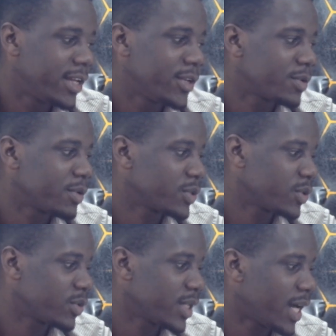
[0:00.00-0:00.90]
No reason
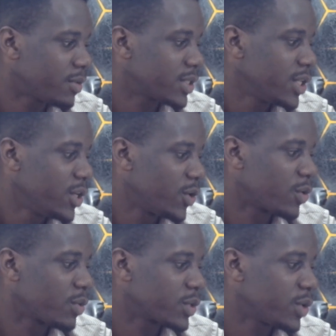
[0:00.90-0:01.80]
to doubt on
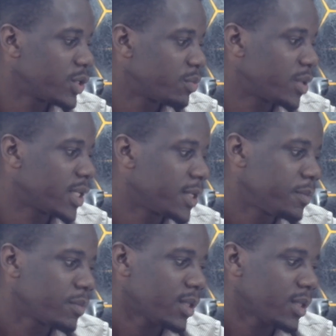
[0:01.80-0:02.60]
who is going to be